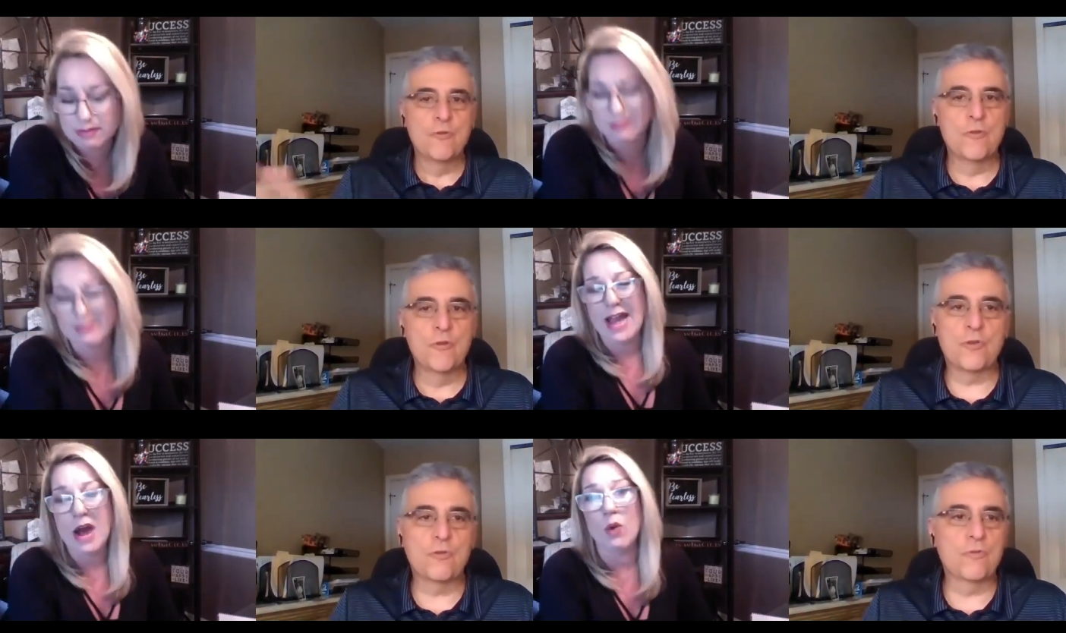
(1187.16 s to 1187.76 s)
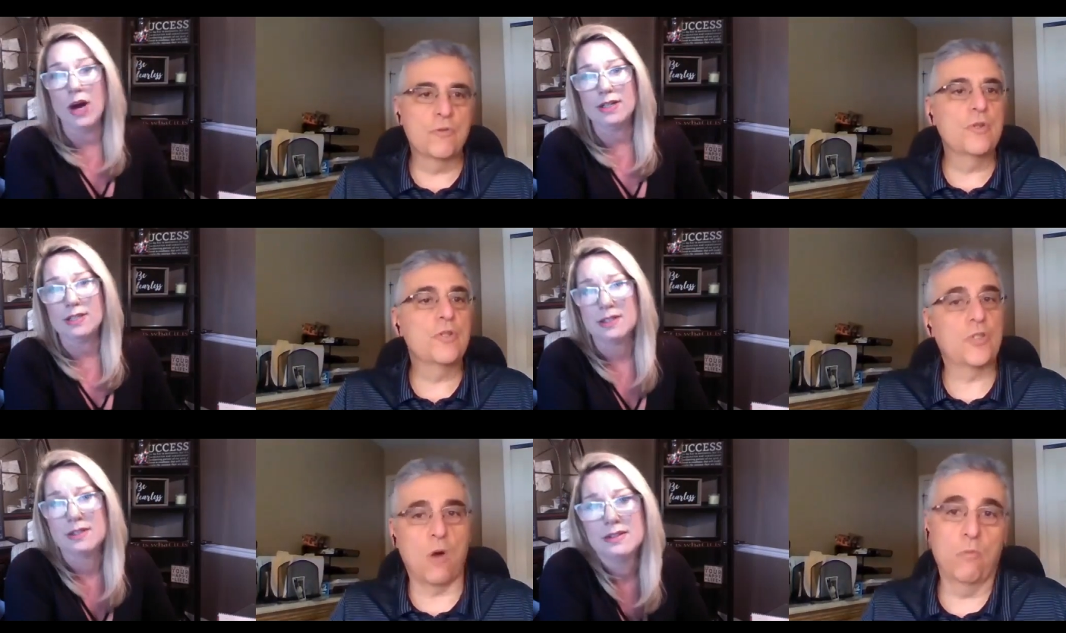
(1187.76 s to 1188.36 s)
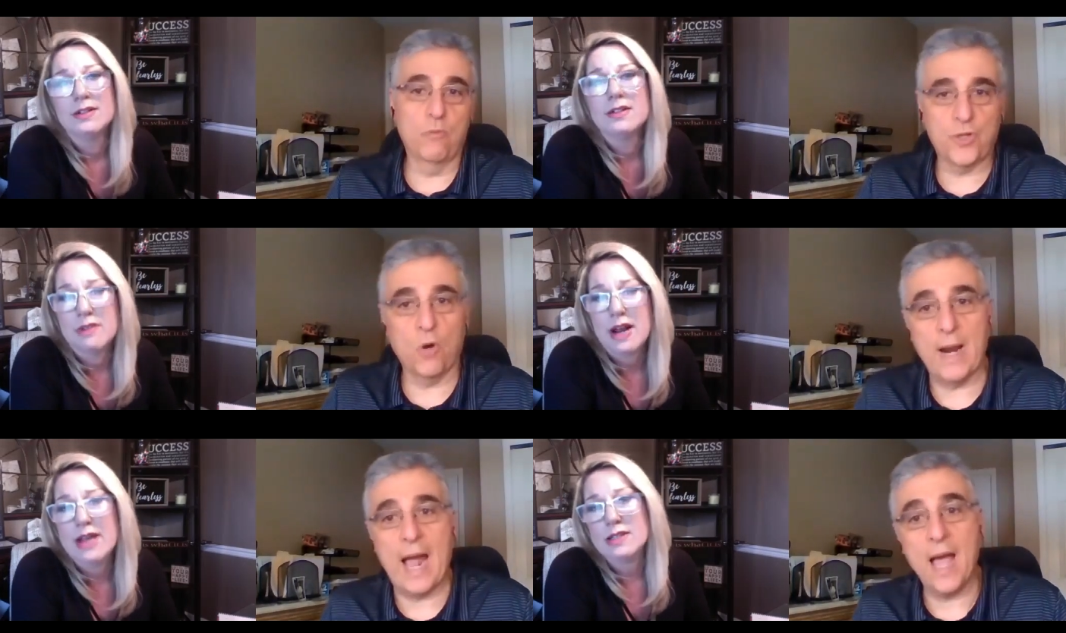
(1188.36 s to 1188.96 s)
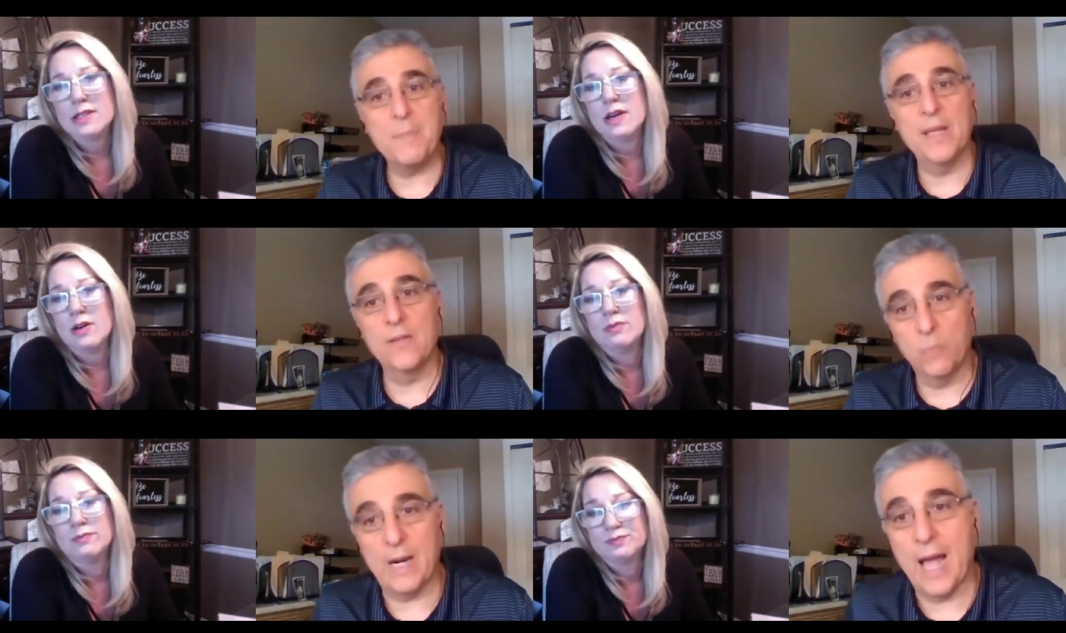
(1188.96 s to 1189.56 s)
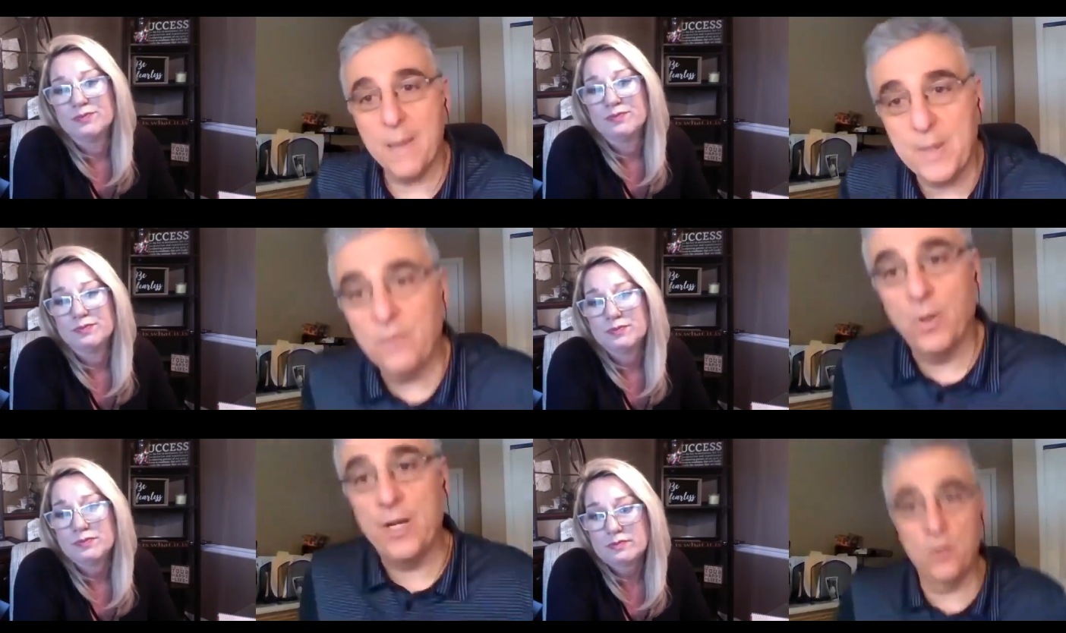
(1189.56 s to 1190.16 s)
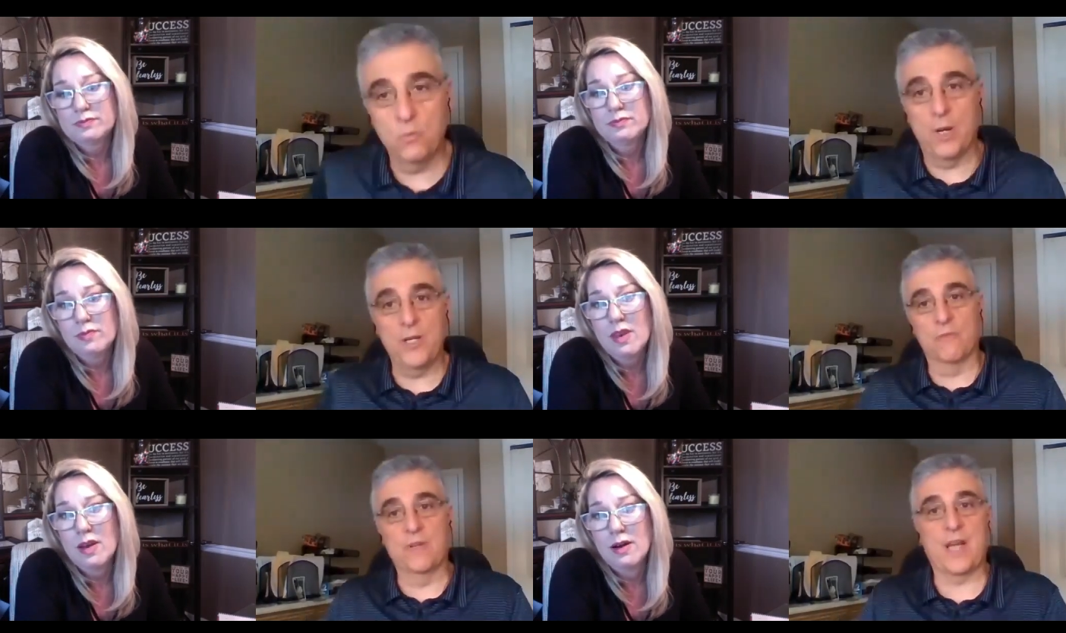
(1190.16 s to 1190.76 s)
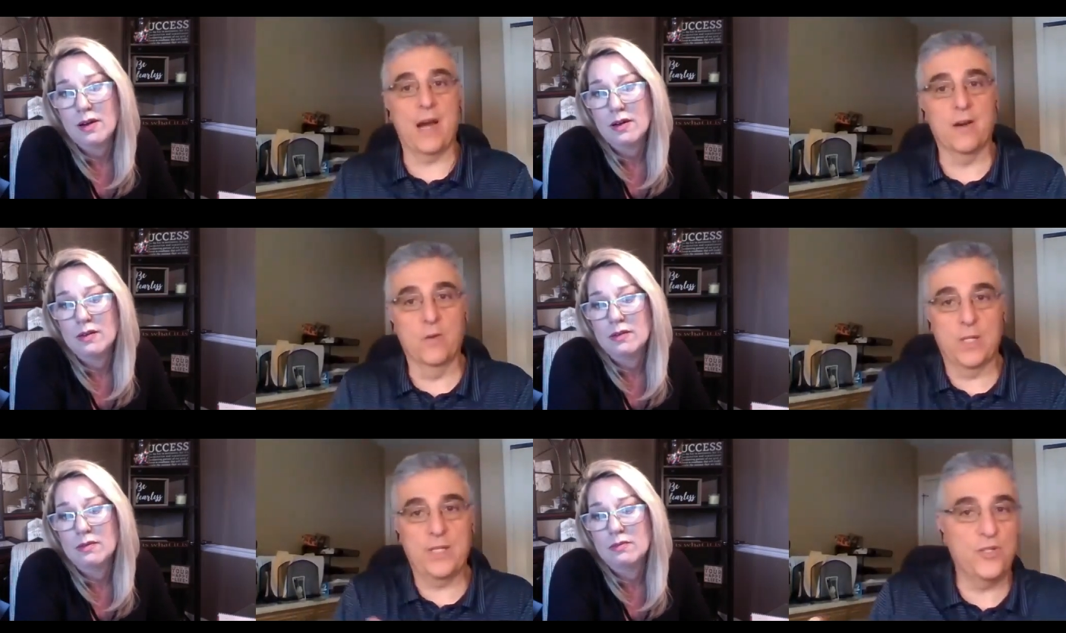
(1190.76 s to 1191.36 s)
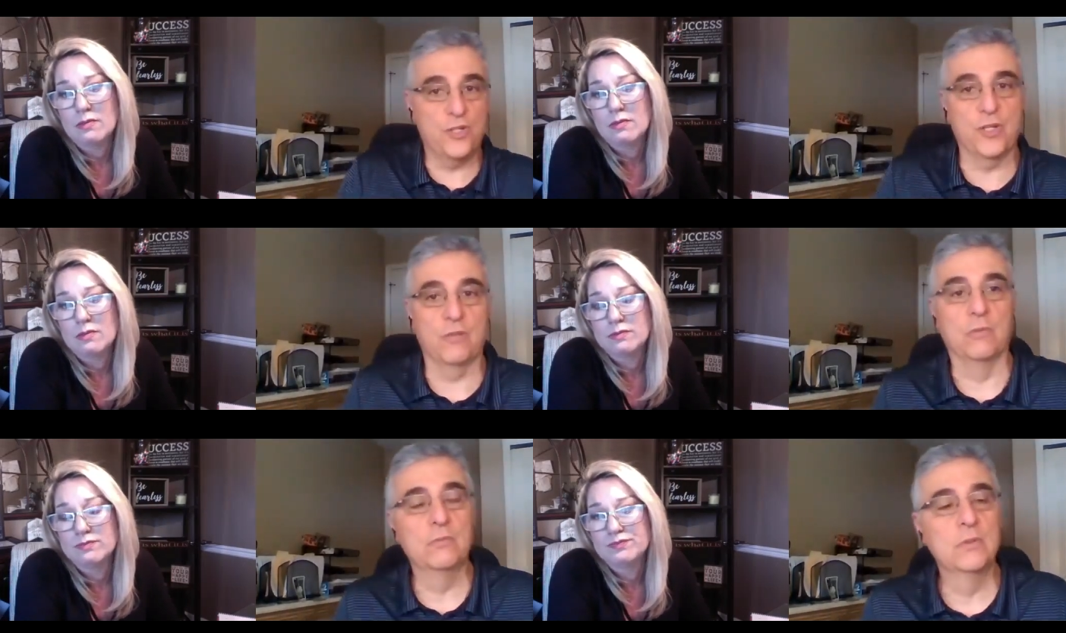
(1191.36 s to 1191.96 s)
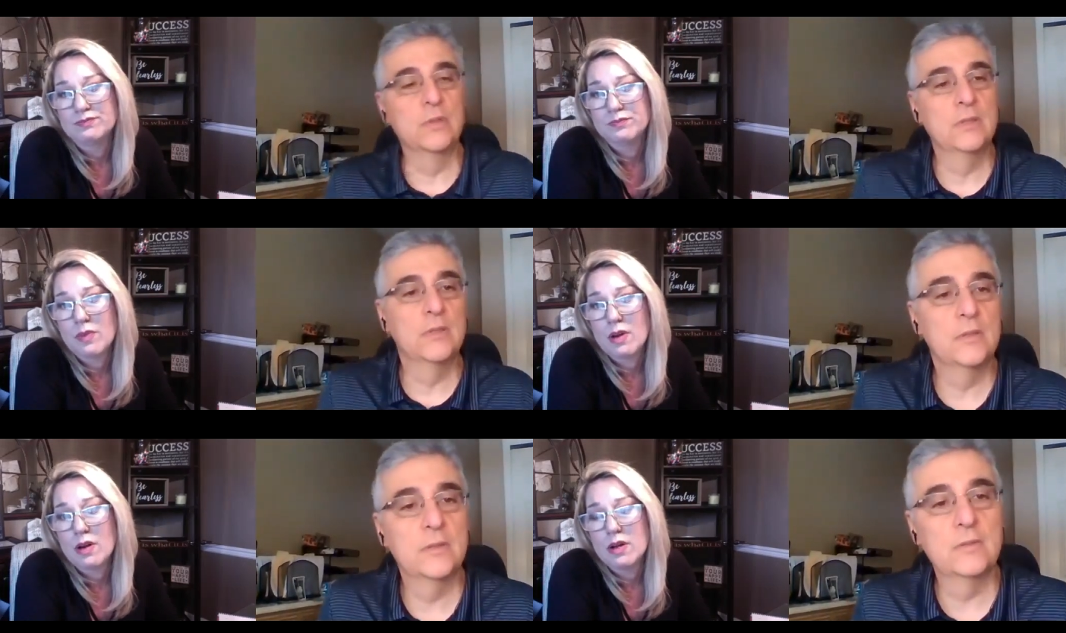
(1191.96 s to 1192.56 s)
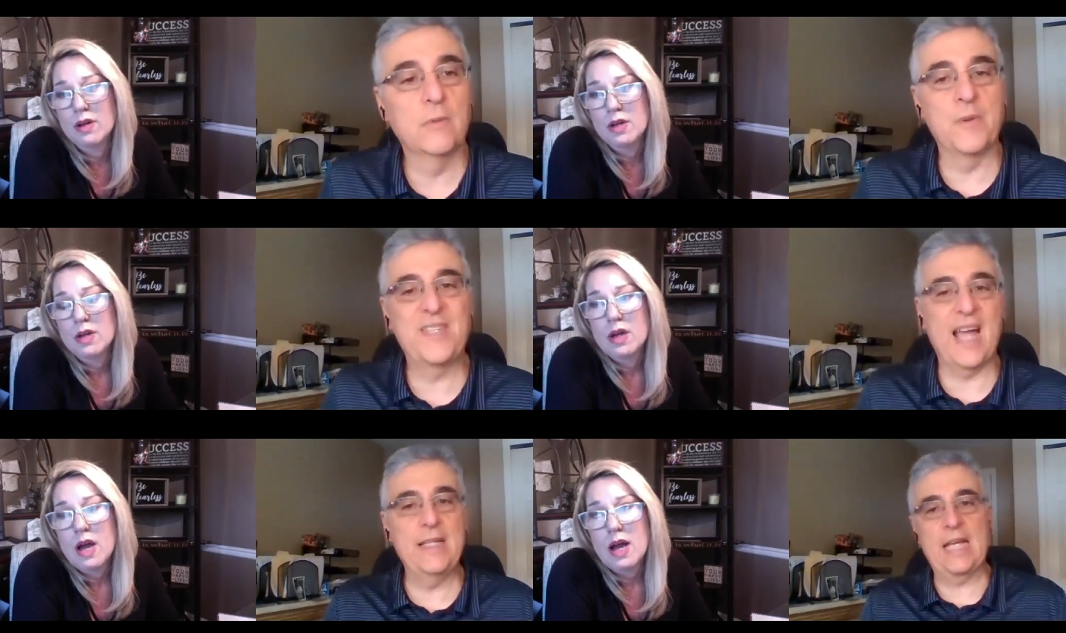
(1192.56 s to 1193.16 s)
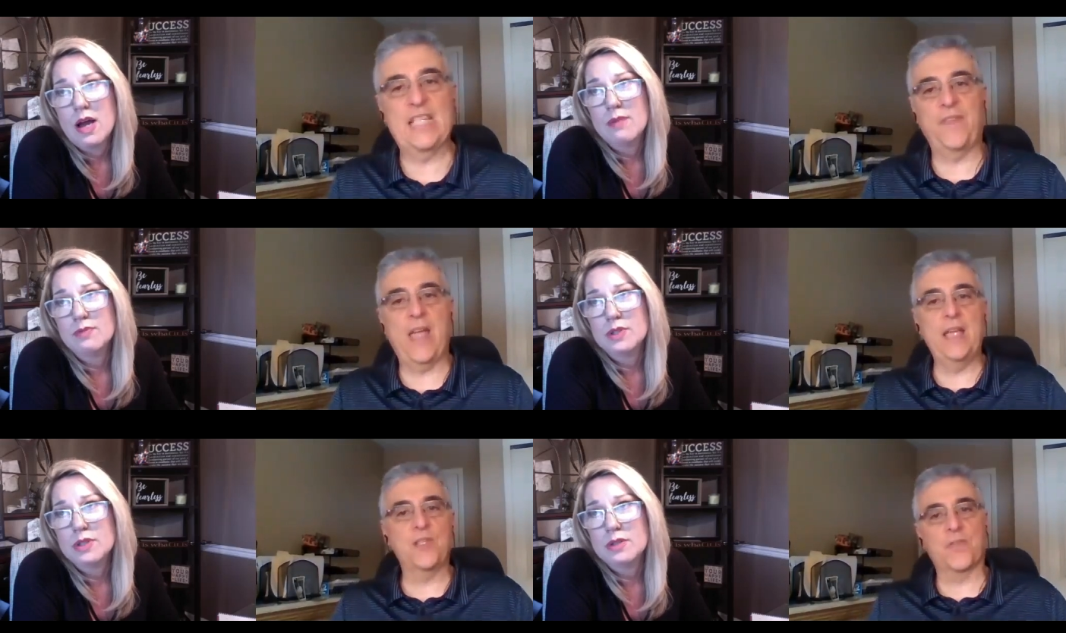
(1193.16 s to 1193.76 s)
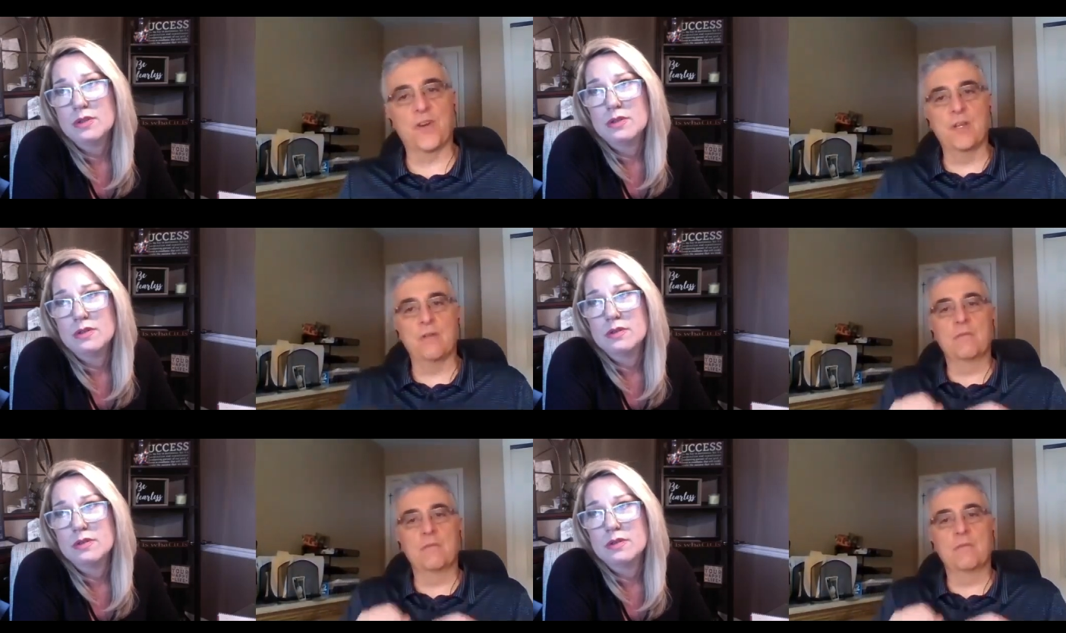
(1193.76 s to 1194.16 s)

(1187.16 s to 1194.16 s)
Speaker 1: now what?
Speaker 2: So, right? so what so, happened? What happened when you, when you retired? What did you do? What was um, that uh, next phase for